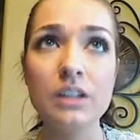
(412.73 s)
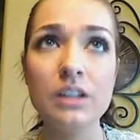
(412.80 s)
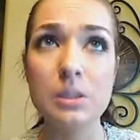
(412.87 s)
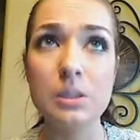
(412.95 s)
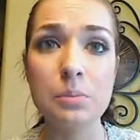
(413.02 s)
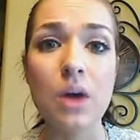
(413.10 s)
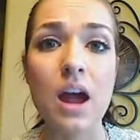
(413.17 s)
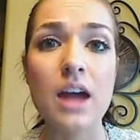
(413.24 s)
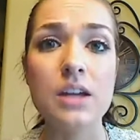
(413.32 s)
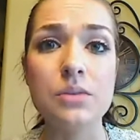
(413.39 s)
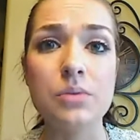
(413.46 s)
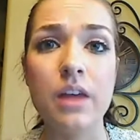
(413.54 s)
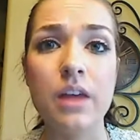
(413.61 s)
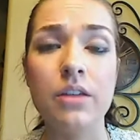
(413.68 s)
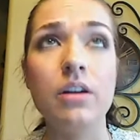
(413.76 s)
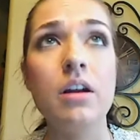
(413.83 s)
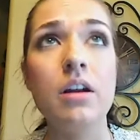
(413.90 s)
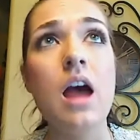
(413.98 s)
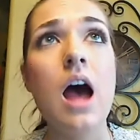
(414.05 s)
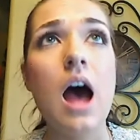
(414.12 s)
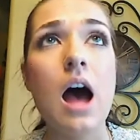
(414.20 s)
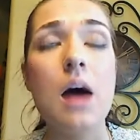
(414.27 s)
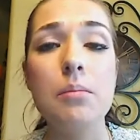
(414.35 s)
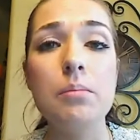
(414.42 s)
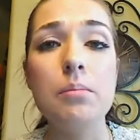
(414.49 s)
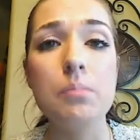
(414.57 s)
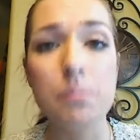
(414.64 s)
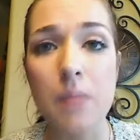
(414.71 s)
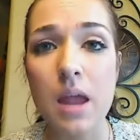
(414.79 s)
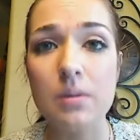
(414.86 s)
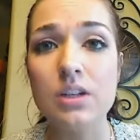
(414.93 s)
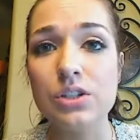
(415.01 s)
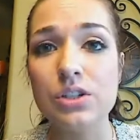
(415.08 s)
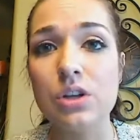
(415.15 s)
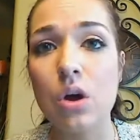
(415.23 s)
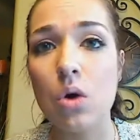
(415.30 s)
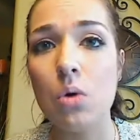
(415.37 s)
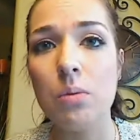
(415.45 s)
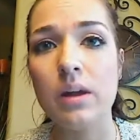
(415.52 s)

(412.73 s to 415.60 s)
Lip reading: A surprise, rather. Maybe so,